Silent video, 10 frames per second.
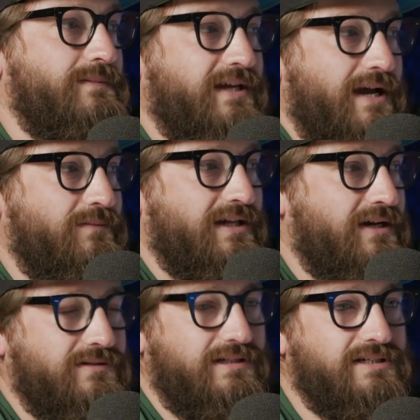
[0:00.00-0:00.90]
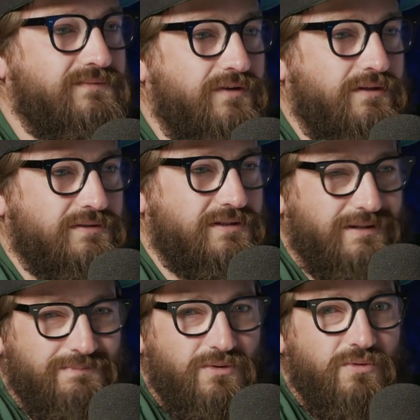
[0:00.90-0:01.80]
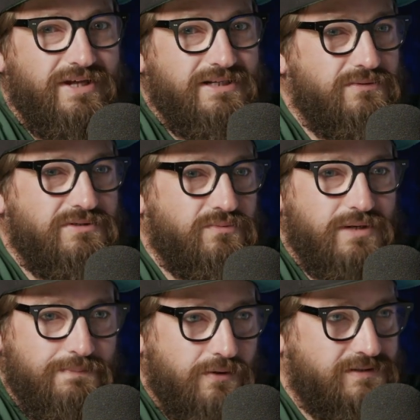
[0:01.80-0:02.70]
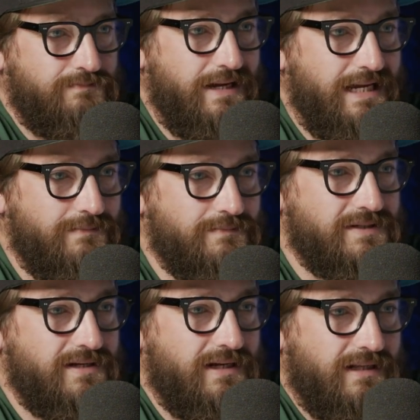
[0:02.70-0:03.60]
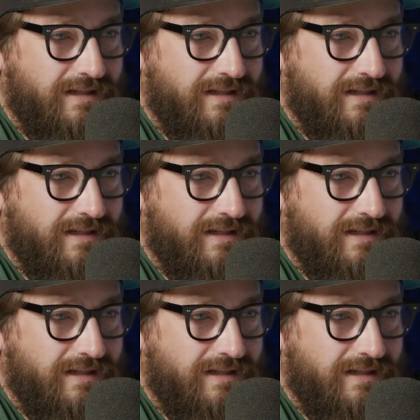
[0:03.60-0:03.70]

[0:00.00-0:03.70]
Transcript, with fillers: account with 100000 followers i'm like but all they do is repost memes mm.